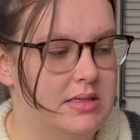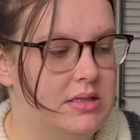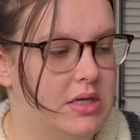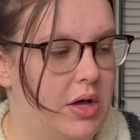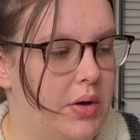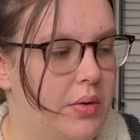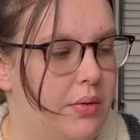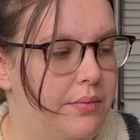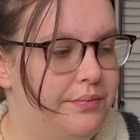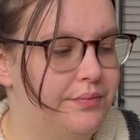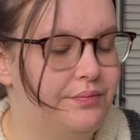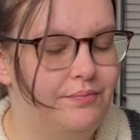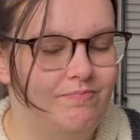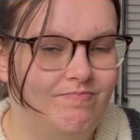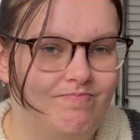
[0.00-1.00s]
So
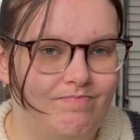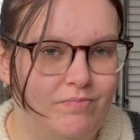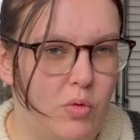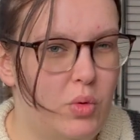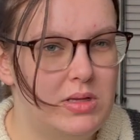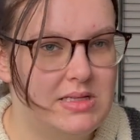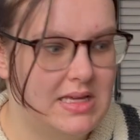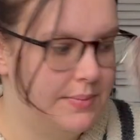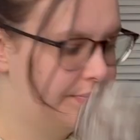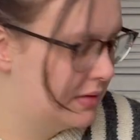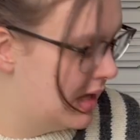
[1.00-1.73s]
we'll see.